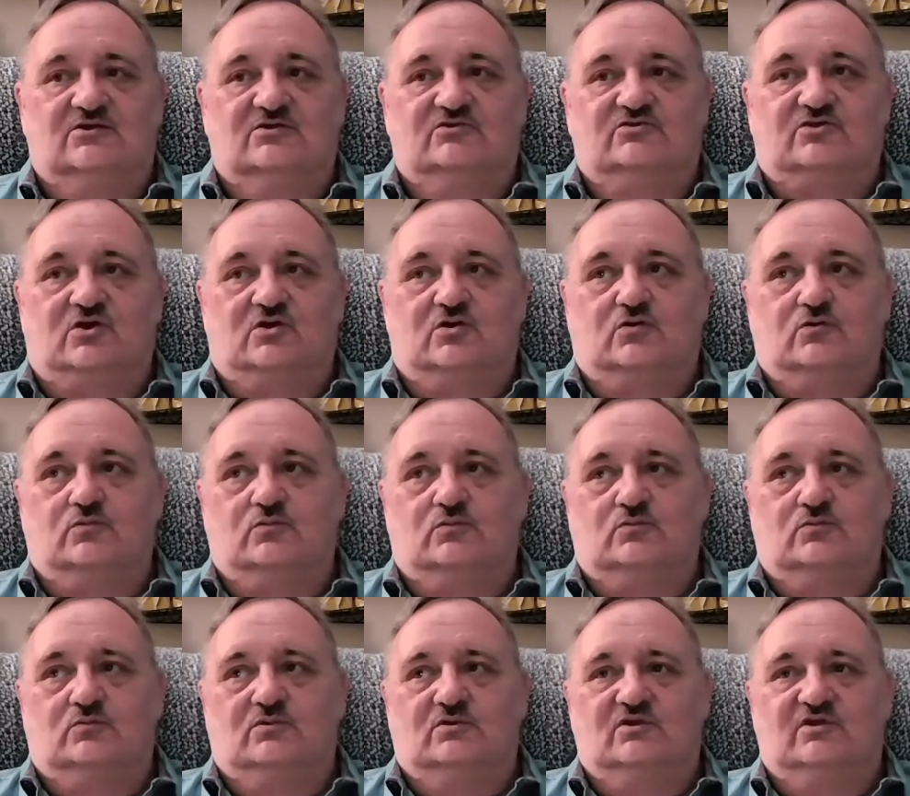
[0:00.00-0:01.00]
So
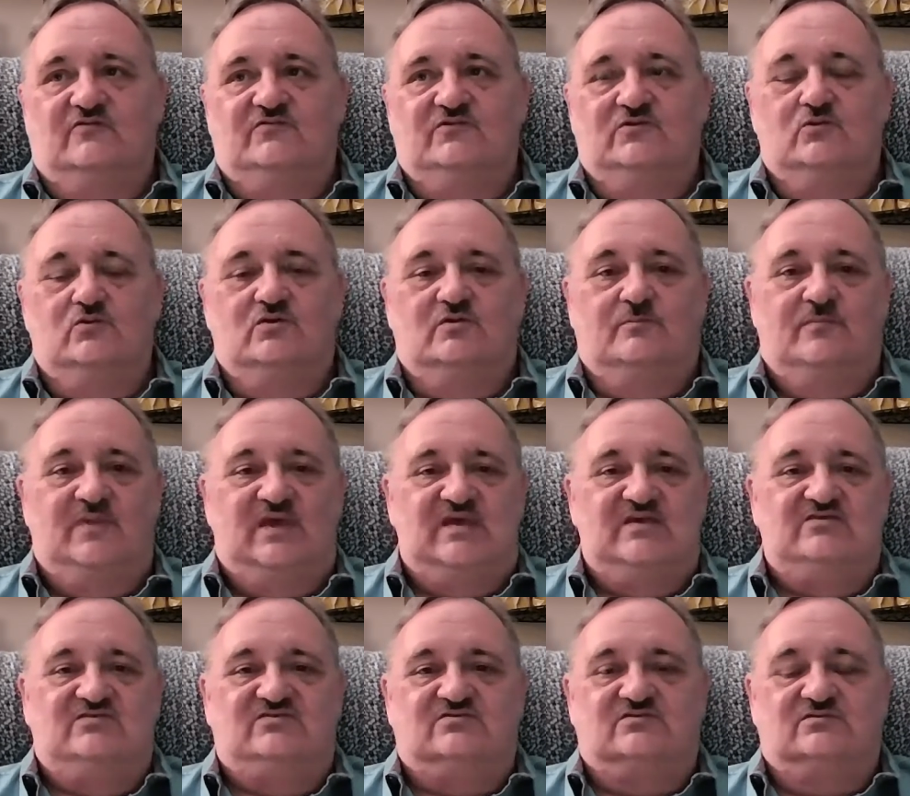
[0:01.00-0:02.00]
if you were to
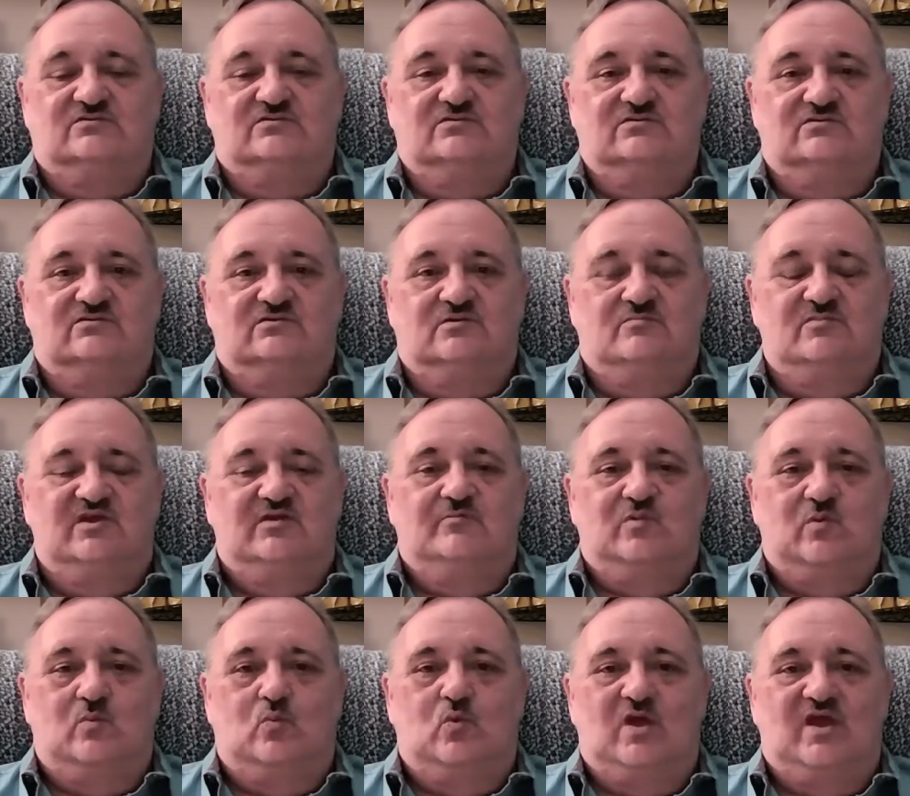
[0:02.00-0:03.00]
base the
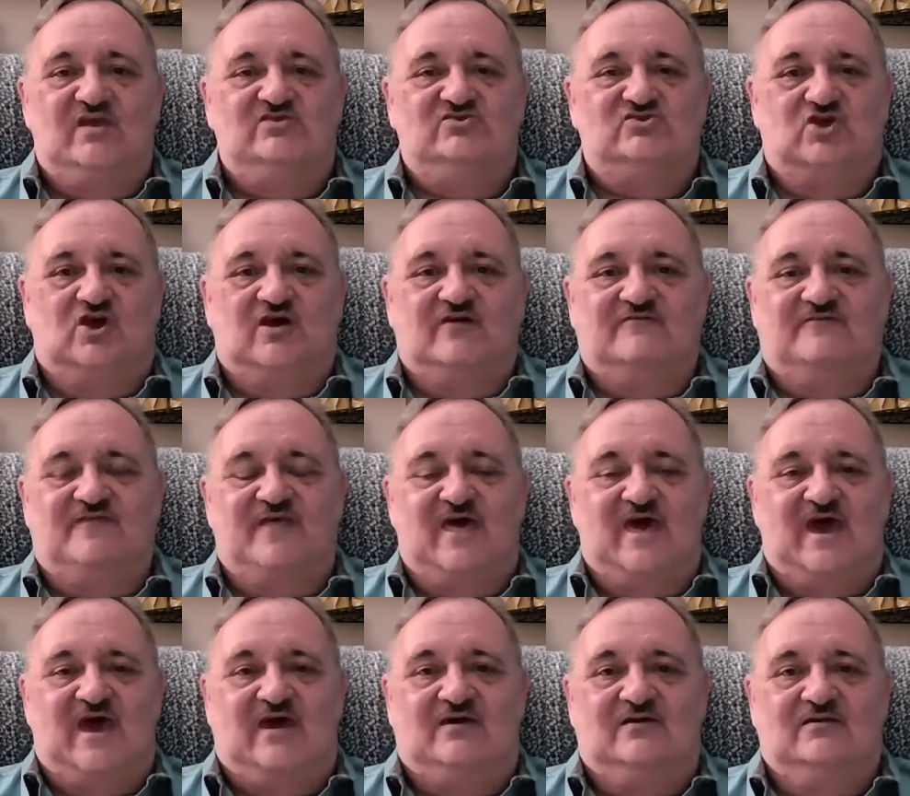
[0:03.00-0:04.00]
minimum wage off
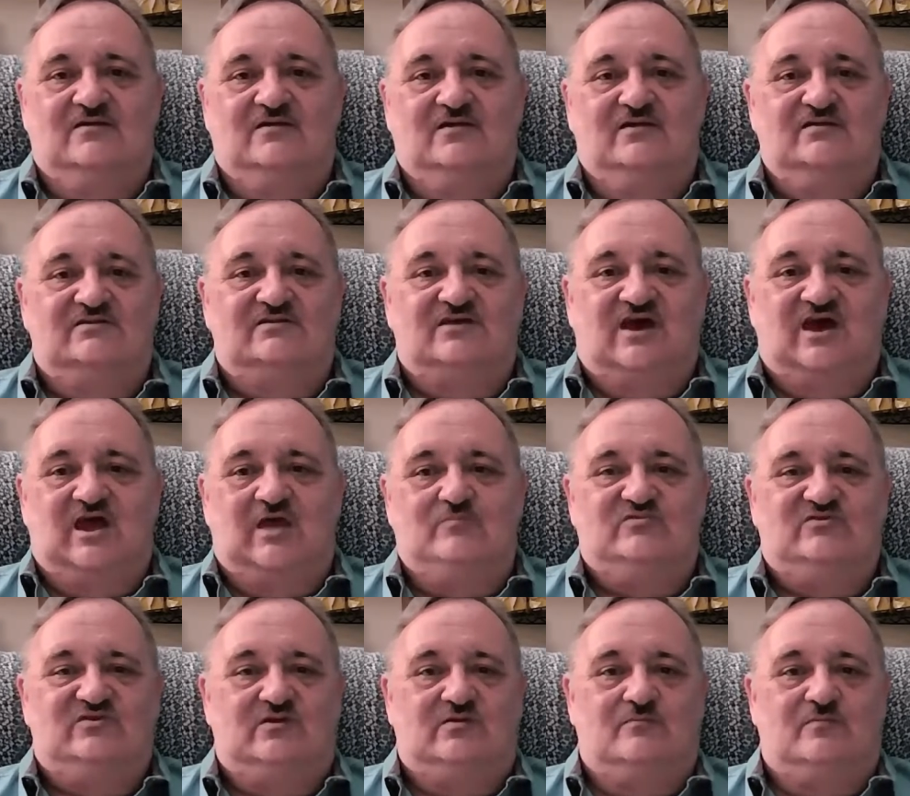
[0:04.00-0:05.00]
that and
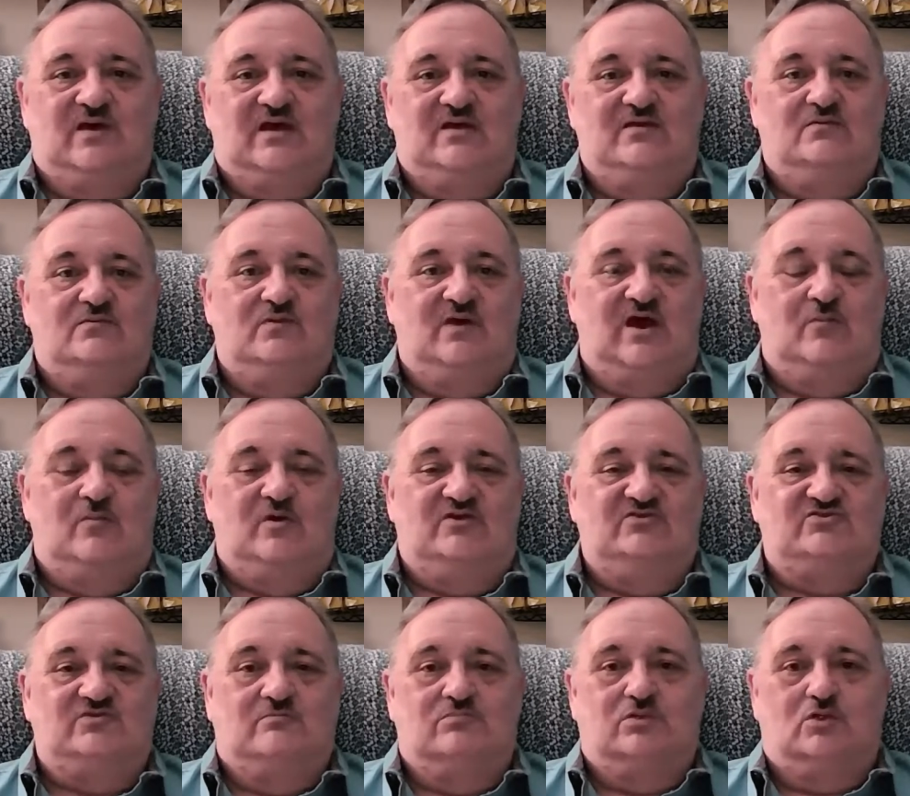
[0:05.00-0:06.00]
times it by how
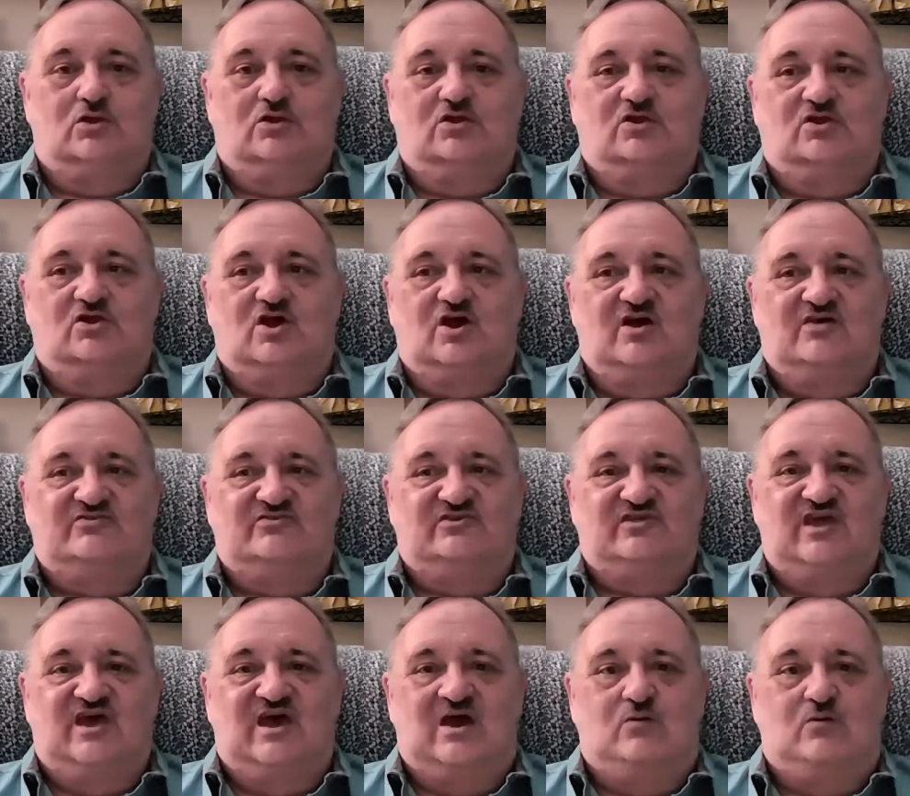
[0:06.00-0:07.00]
much a burger costs
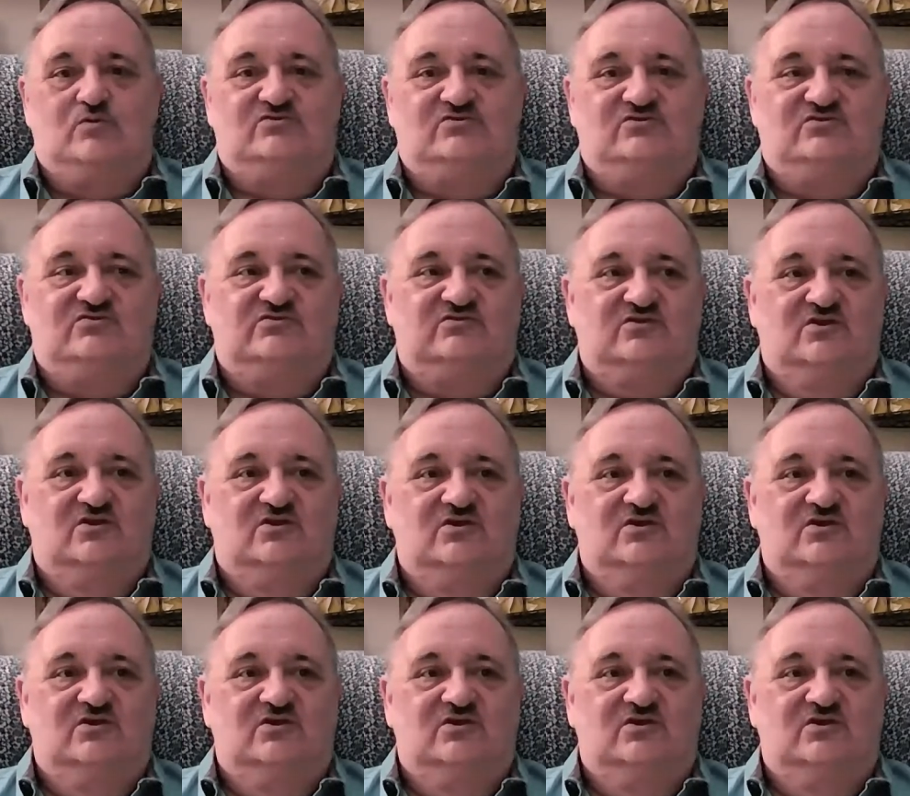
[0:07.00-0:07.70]
now, which is